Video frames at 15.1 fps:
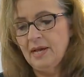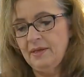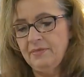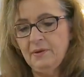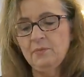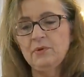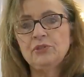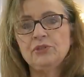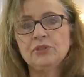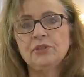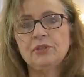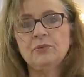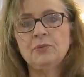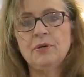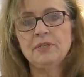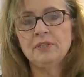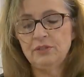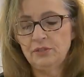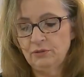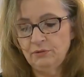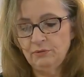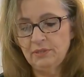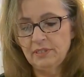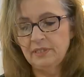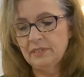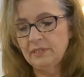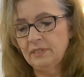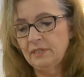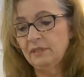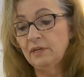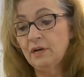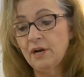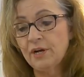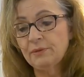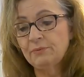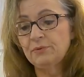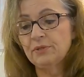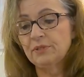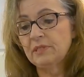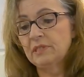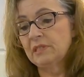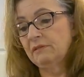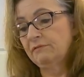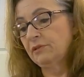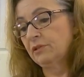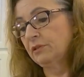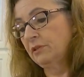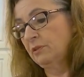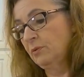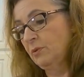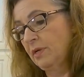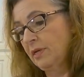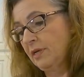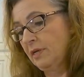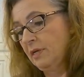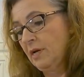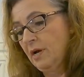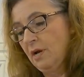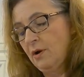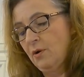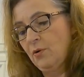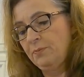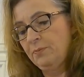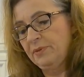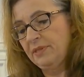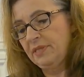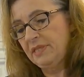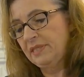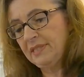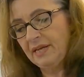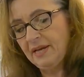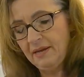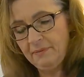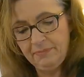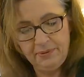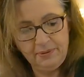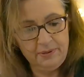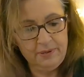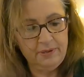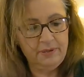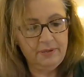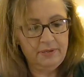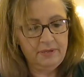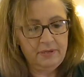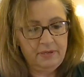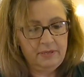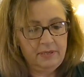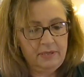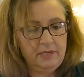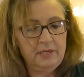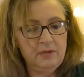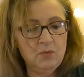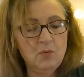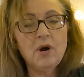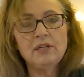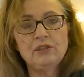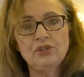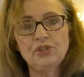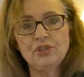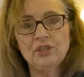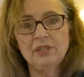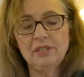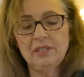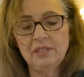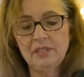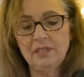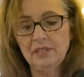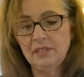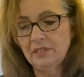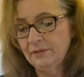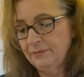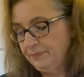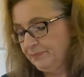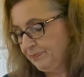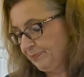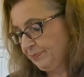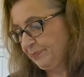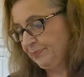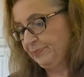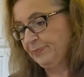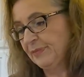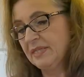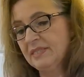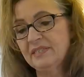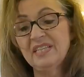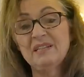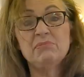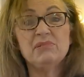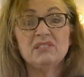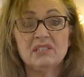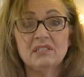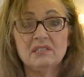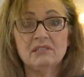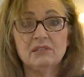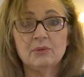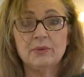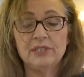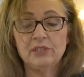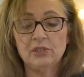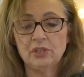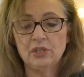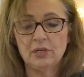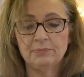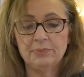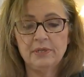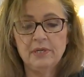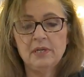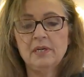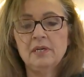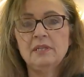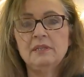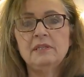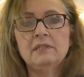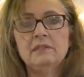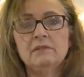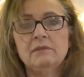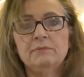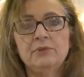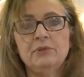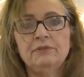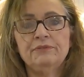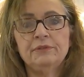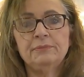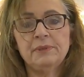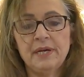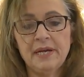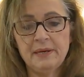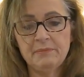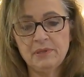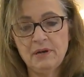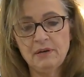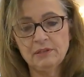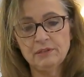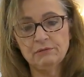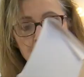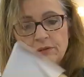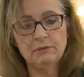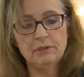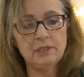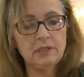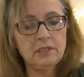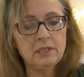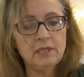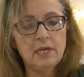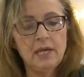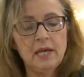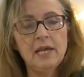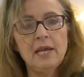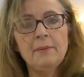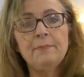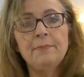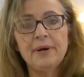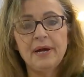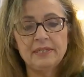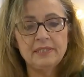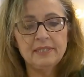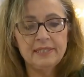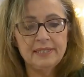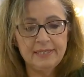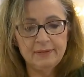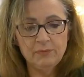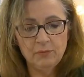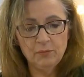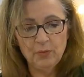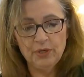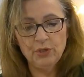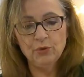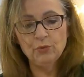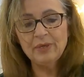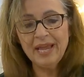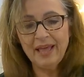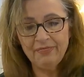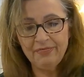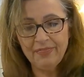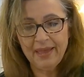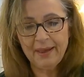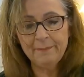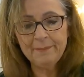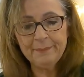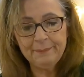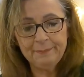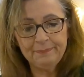And then what you're going to want to do is the cardboard sleeve. You're going to want to open these up. Watch the staples because they're quite shy. These are the beautiful Playa Blanca roses, but when you get them,